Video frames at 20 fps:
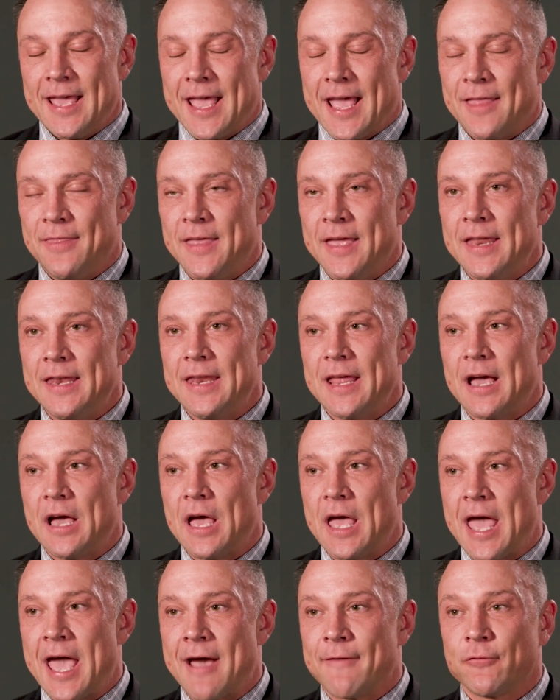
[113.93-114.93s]
And then
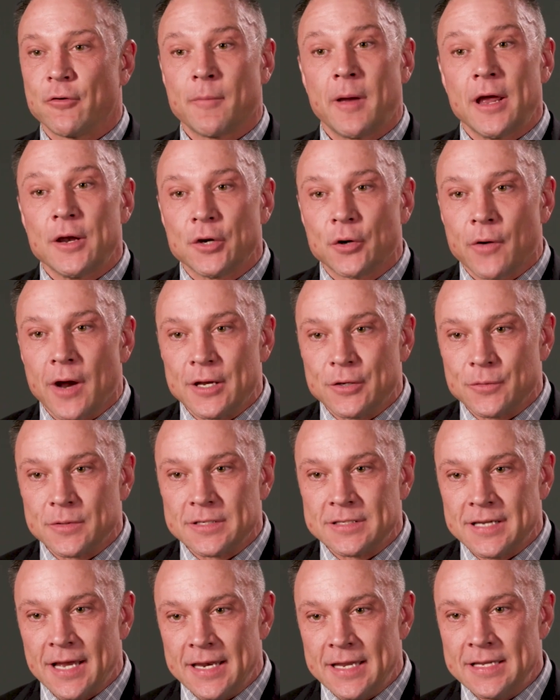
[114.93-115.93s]
after my undergraduate
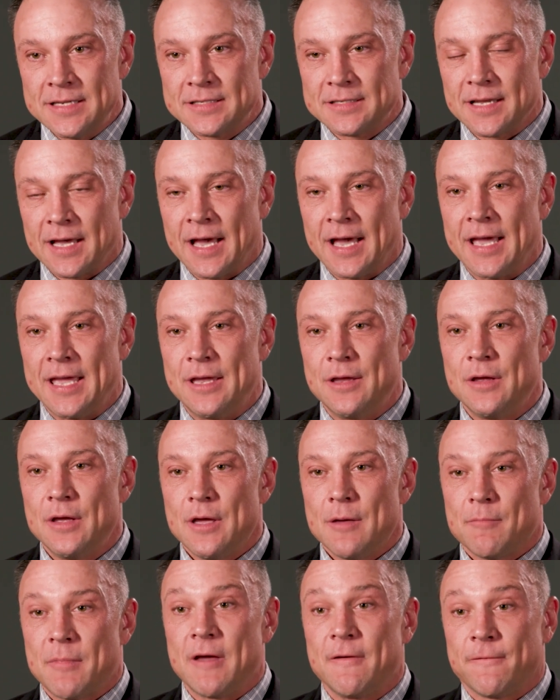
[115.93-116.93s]
studies, I
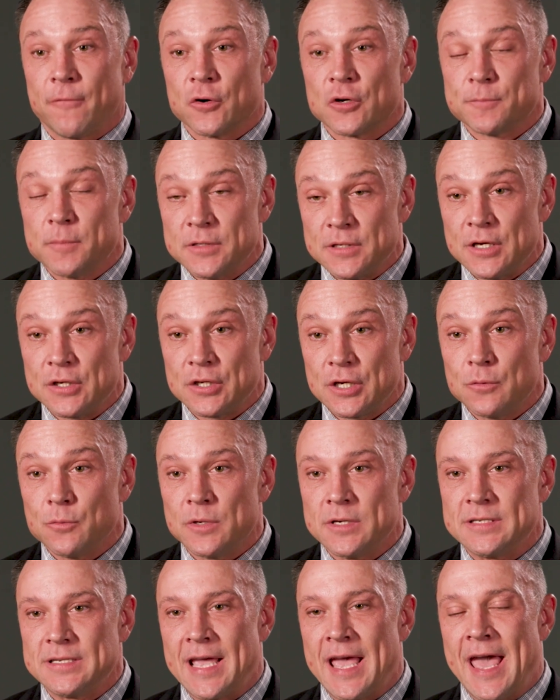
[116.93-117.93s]
my first position
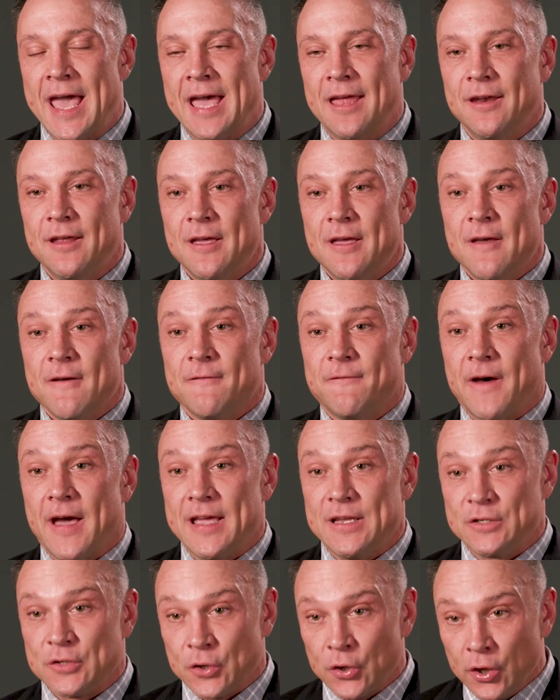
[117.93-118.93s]
was at
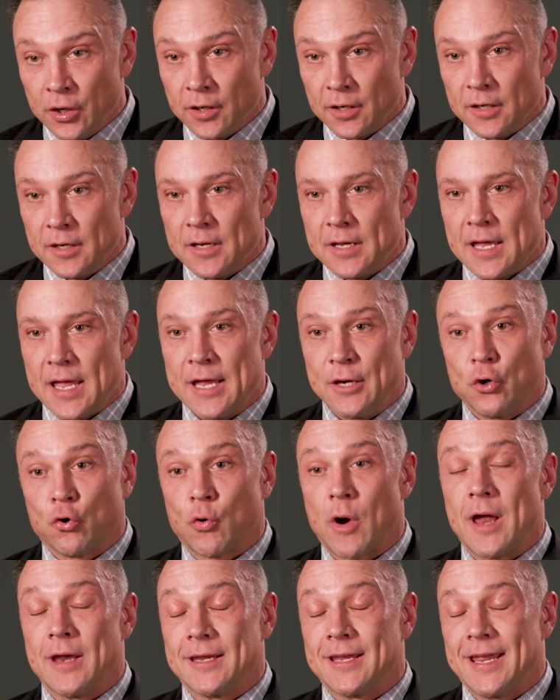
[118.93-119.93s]
Pfizer in
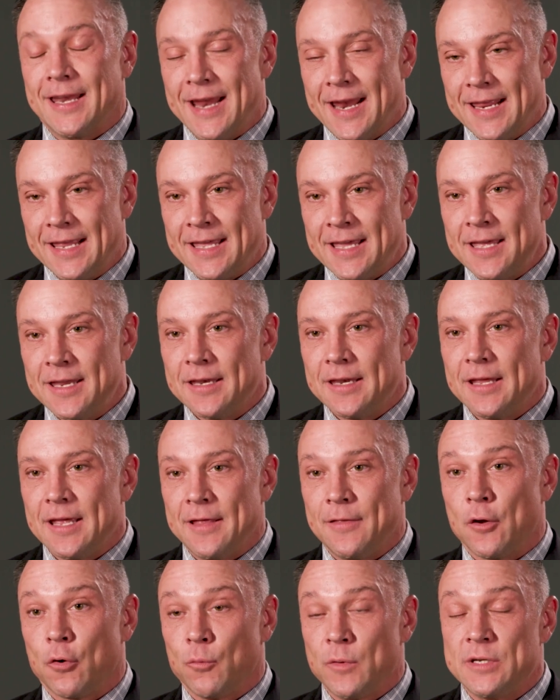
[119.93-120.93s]
Groton, Connecticut,
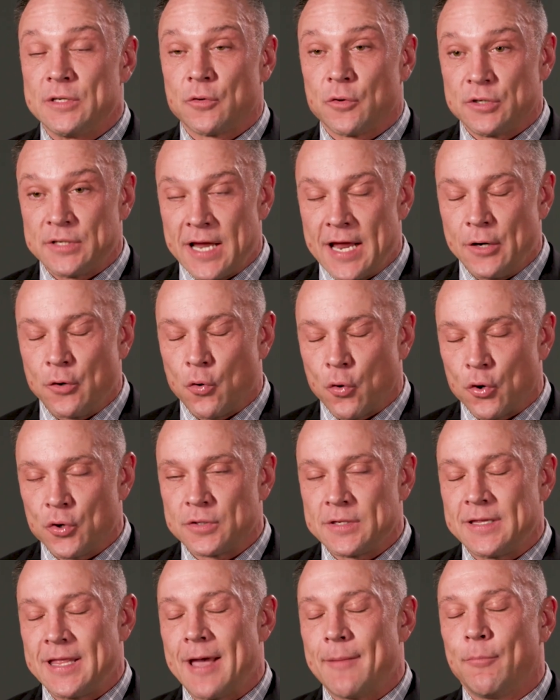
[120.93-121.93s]
in their research
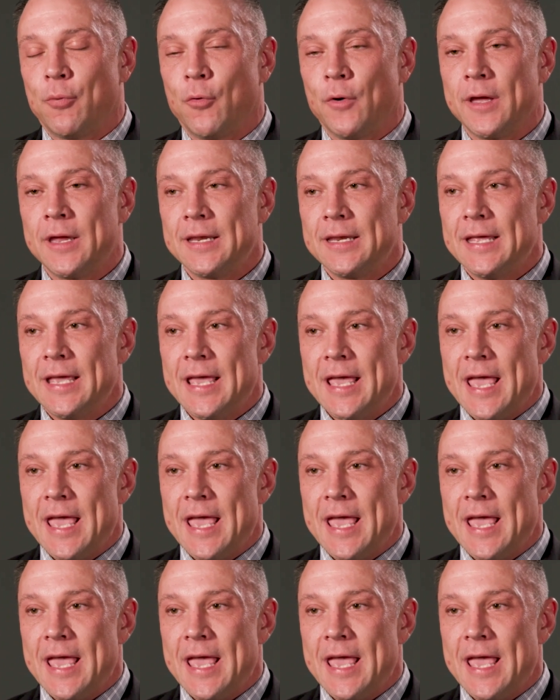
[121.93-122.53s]
headquarters at that point.